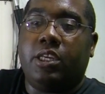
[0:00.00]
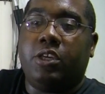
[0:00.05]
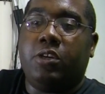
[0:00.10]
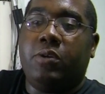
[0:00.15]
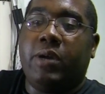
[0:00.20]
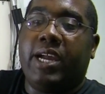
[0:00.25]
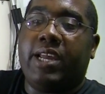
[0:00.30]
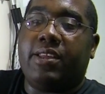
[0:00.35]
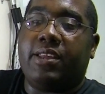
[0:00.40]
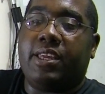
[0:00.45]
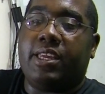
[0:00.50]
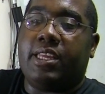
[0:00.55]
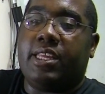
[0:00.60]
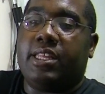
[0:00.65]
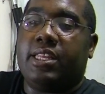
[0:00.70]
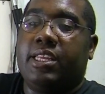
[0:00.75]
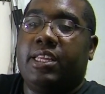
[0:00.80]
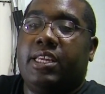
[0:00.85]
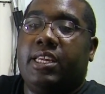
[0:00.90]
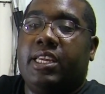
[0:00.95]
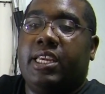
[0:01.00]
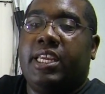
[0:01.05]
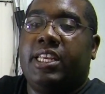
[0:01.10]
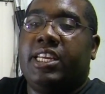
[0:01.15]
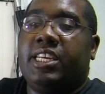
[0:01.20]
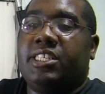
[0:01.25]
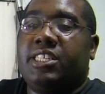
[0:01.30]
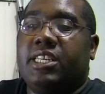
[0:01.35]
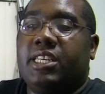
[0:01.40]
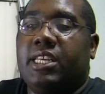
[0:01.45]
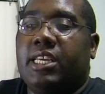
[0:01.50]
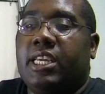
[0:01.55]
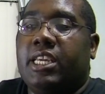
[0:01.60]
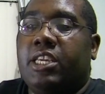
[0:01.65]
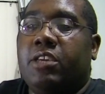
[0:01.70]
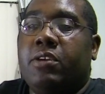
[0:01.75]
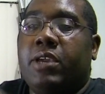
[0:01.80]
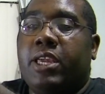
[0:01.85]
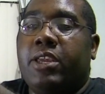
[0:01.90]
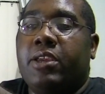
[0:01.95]
you have it doesn't
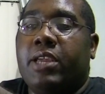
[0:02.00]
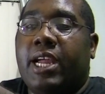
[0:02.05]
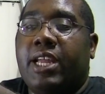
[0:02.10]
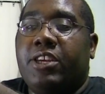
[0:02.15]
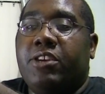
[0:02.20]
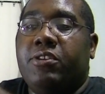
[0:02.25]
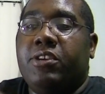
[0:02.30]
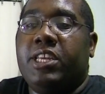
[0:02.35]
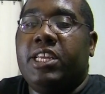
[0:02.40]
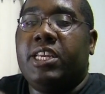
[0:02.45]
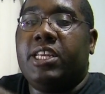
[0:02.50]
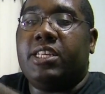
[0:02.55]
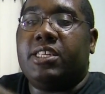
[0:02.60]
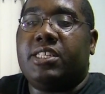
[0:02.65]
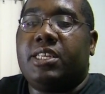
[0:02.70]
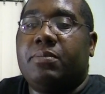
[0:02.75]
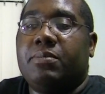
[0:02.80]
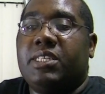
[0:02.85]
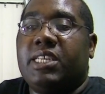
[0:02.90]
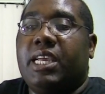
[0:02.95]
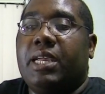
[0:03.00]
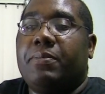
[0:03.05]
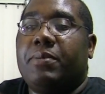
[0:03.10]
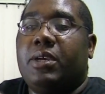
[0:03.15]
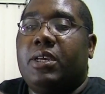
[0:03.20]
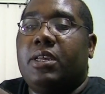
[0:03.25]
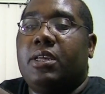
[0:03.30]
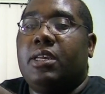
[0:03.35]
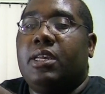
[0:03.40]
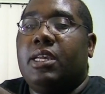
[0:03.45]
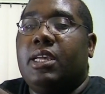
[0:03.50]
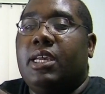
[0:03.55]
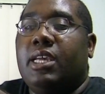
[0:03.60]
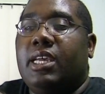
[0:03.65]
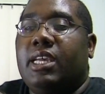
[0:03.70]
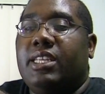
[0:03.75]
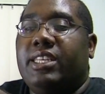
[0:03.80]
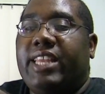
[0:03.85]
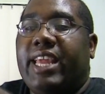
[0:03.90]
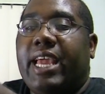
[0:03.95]
you and you need some type of
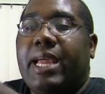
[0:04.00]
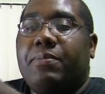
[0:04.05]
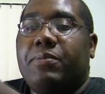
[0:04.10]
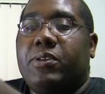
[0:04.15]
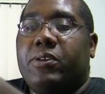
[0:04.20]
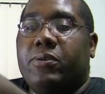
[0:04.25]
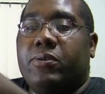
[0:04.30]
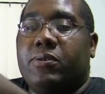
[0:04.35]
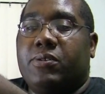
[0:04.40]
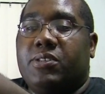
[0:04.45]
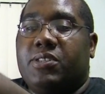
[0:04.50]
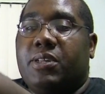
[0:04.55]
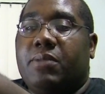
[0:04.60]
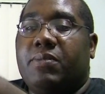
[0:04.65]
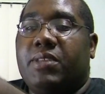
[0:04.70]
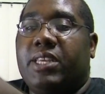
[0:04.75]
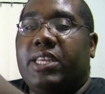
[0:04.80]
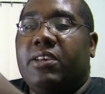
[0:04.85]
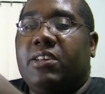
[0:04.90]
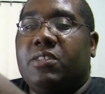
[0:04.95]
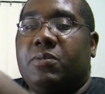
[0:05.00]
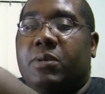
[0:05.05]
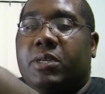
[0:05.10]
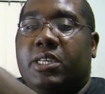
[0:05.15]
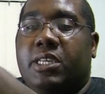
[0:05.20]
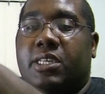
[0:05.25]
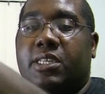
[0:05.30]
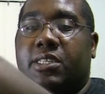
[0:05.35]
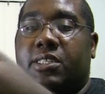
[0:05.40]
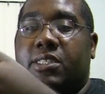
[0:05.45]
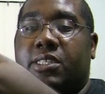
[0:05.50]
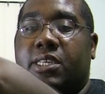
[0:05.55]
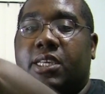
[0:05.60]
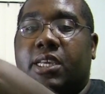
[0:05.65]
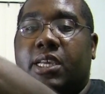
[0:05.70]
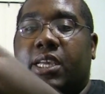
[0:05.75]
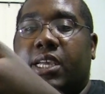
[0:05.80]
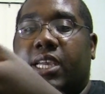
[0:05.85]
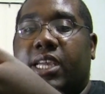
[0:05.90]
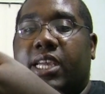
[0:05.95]
adapter or something else because
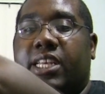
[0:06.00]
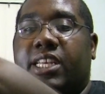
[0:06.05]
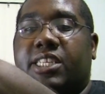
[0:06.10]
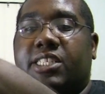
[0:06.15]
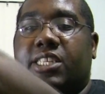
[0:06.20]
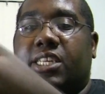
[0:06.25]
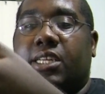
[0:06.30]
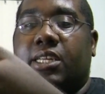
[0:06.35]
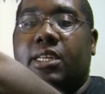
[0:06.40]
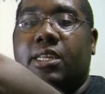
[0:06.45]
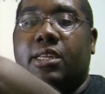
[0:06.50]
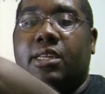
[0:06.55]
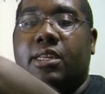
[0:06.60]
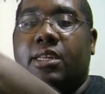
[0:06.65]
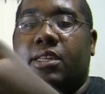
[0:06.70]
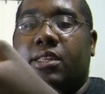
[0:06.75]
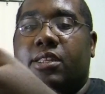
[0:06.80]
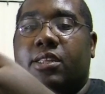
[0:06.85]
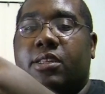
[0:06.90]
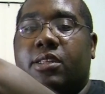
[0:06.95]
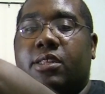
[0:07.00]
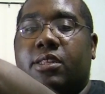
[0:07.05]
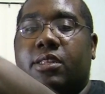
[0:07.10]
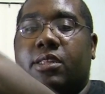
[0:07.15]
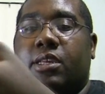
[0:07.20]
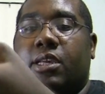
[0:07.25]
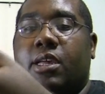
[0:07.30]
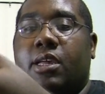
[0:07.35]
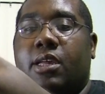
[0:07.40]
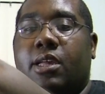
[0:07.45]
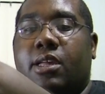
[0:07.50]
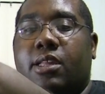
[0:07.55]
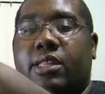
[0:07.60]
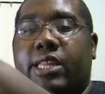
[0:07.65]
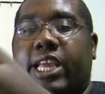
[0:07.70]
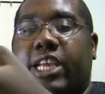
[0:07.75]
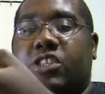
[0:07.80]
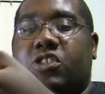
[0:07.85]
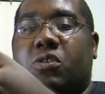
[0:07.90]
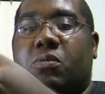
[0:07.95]
it doesn't
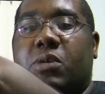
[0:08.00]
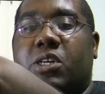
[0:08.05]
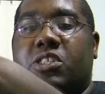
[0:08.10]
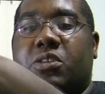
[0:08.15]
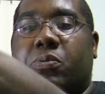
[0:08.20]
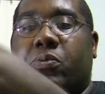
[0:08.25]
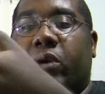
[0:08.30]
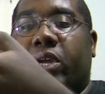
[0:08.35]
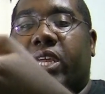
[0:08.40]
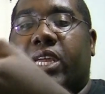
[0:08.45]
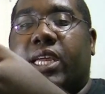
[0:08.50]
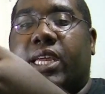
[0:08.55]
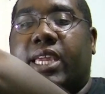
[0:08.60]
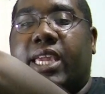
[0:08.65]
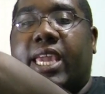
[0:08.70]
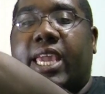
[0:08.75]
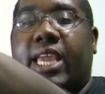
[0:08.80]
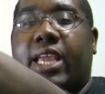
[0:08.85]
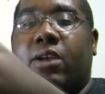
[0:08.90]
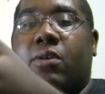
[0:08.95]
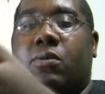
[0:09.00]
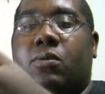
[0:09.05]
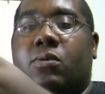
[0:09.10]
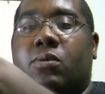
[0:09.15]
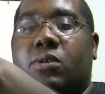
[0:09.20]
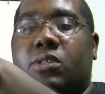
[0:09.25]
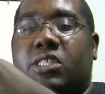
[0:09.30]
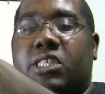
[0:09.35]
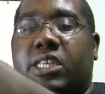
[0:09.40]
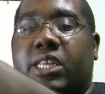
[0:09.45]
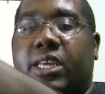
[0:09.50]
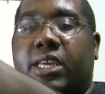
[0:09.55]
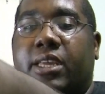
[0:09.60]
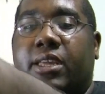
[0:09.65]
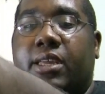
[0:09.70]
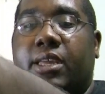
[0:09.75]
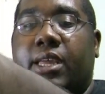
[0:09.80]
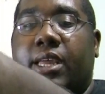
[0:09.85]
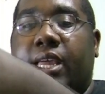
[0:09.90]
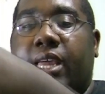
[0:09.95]
the actual muzzle brake can't go on to the
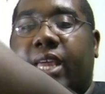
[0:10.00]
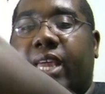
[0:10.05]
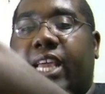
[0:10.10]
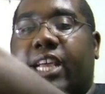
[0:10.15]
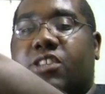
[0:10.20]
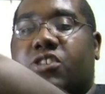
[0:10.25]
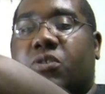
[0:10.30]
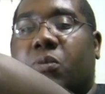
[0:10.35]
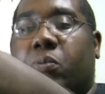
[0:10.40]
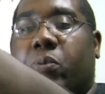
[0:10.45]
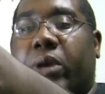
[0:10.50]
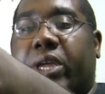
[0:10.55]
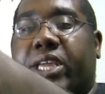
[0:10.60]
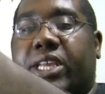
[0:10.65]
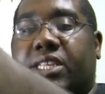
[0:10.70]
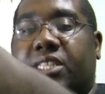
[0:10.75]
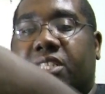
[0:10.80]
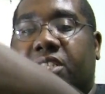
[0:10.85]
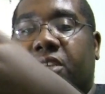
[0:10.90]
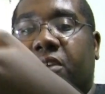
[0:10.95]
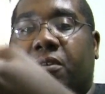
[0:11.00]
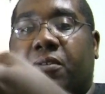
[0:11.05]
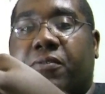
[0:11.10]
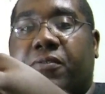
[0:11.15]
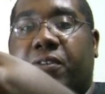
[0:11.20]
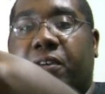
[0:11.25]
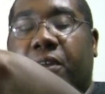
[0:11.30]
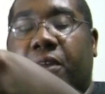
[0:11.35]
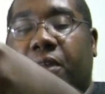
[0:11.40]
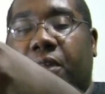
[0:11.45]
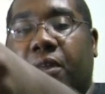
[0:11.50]
actual brake itself